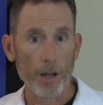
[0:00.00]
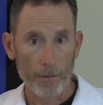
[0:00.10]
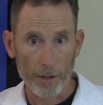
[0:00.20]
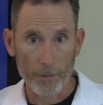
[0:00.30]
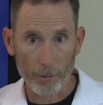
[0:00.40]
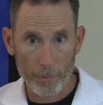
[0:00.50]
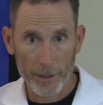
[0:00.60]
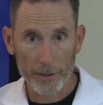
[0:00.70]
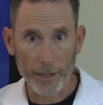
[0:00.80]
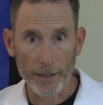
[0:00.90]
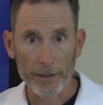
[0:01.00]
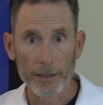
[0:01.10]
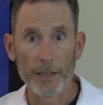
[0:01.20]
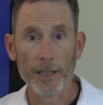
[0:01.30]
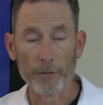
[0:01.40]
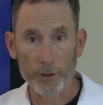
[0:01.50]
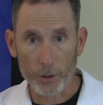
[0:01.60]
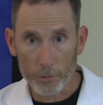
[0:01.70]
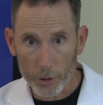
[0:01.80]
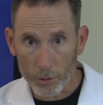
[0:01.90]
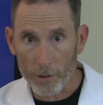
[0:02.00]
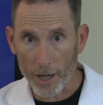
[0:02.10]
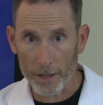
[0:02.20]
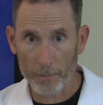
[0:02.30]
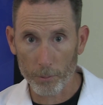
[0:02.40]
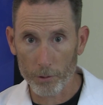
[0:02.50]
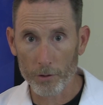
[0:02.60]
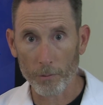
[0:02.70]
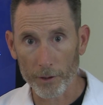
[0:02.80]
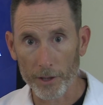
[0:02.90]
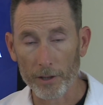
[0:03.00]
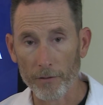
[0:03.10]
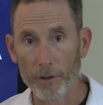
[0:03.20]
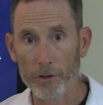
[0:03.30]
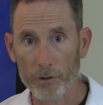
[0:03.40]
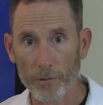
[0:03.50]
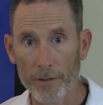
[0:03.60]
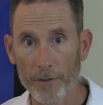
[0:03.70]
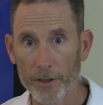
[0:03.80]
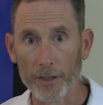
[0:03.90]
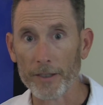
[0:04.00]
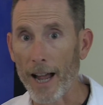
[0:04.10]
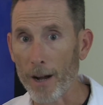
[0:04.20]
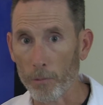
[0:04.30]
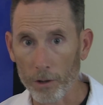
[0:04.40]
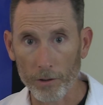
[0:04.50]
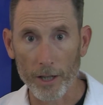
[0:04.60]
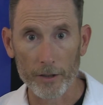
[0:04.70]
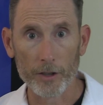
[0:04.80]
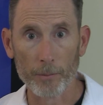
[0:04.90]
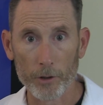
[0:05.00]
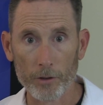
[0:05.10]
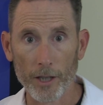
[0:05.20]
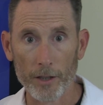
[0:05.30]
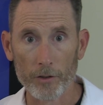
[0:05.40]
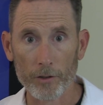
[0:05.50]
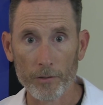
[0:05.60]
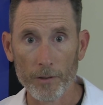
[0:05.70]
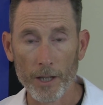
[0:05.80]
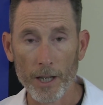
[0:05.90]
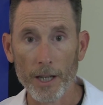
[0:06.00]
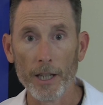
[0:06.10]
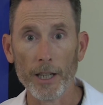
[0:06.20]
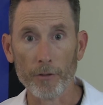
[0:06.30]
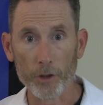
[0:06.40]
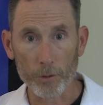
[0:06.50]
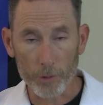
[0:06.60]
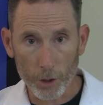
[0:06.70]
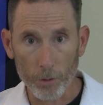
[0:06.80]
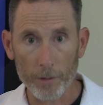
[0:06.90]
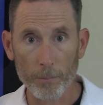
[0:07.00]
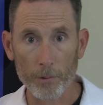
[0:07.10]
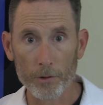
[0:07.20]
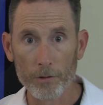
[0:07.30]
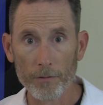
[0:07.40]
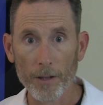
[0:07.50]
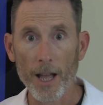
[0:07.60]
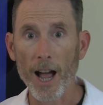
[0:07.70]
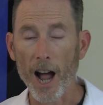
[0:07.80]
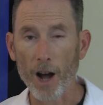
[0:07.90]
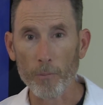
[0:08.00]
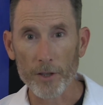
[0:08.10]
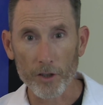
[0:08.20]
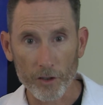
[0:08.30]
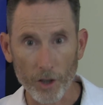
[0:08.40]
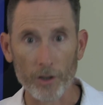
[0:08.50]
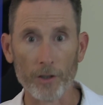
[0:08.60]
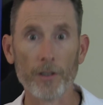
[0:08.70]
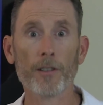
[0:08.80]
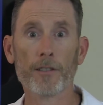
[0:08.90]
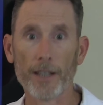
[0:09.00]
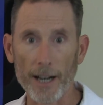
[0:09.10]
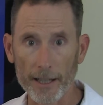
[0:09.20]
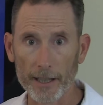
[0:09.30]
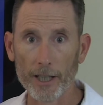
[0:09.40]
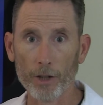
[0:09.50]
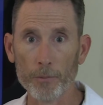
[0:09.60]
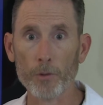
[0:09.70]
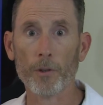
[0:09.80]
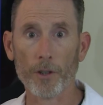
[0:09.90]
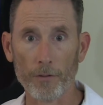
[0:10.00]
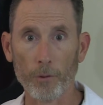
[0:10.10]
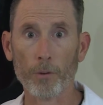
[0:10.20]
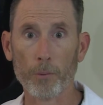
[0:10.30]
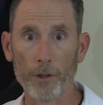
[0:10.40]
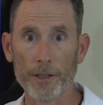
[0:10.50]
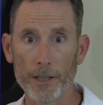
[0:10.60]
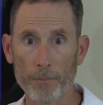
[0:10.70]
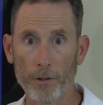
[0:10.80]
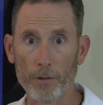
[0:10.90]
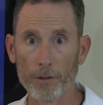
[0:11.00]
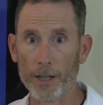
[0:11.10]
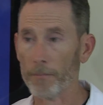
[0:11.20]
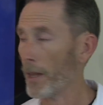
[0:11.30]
Let me repeat that. If you do not improve within the first 3 visits, I will not accept your case. If you do improve, I'll be certain that I can help you with our 4-point knee program.